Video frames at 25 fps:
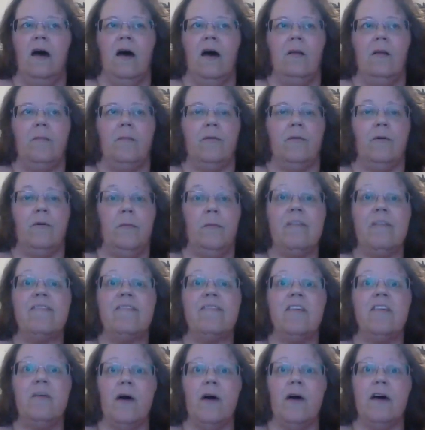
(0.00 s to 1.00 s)

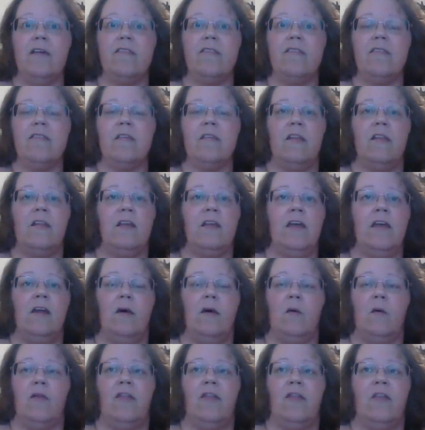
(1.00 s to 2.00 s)
promiscuous, and
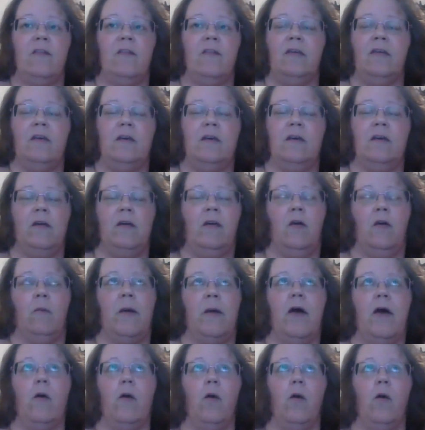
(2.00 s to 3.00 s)

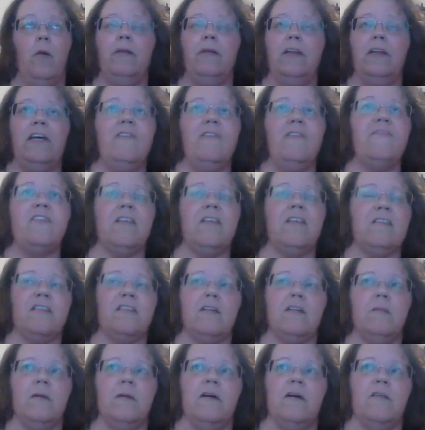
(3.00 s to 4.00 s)
my whole belief
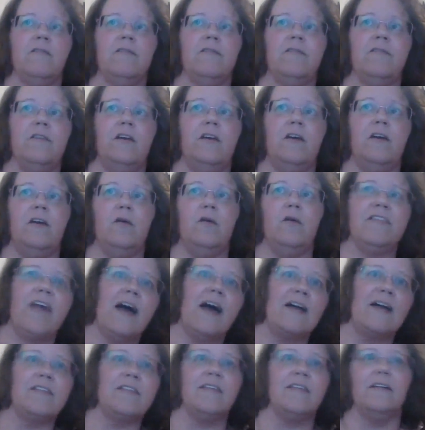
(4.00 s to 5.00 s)
system of
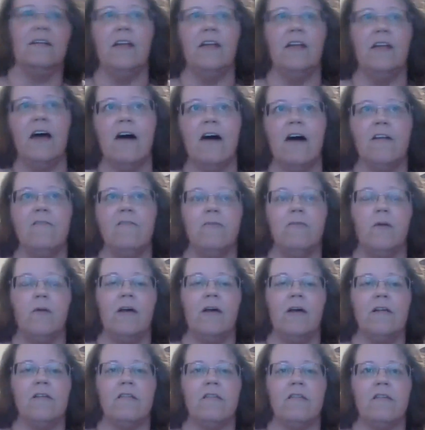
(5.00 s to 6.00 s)
sex and love
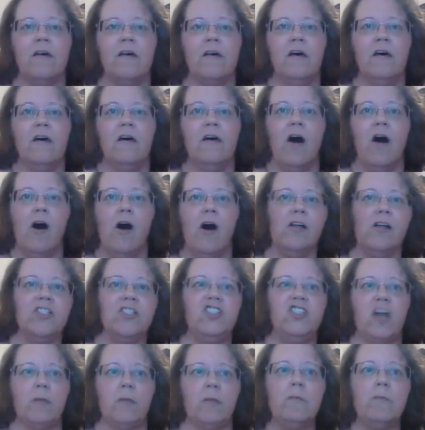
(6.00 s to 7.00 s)
was all
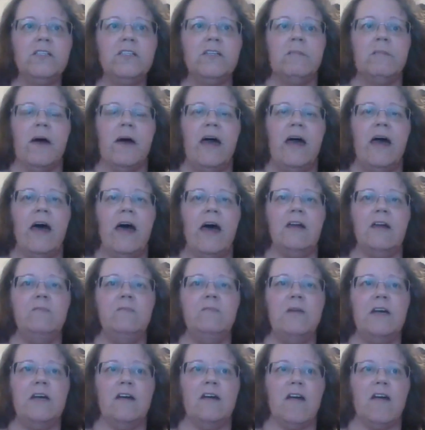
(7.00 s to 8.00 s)
jumbled in my head
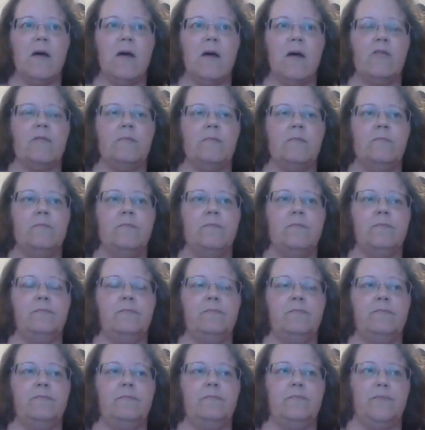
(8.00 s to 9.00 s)
because I was
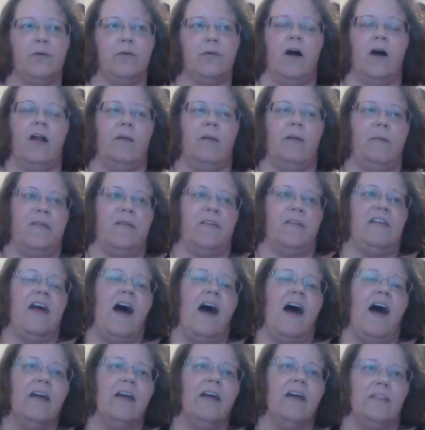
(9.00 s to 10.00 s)
brought up as a
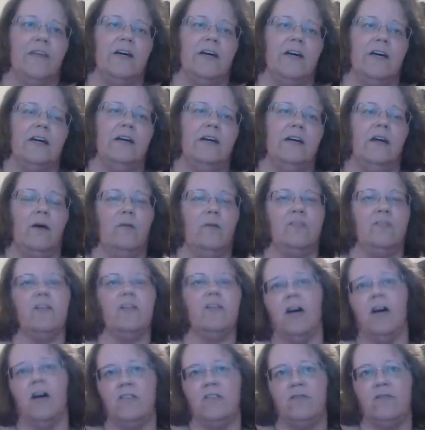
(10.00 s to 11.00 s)
Catholic and I was
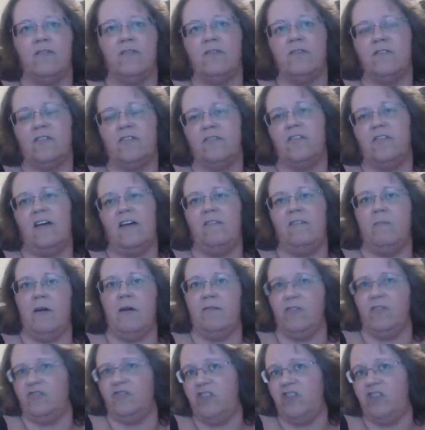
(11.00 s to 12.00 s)
taught to save my
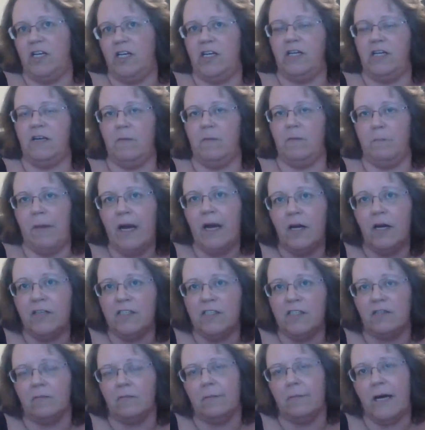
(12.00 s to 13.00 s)
virginity
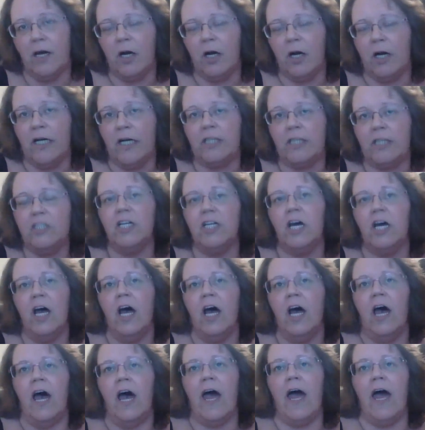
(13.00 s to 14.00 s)
till marriage.
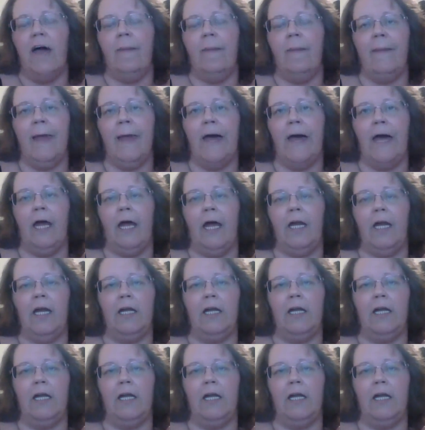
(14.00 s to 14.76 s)
And then,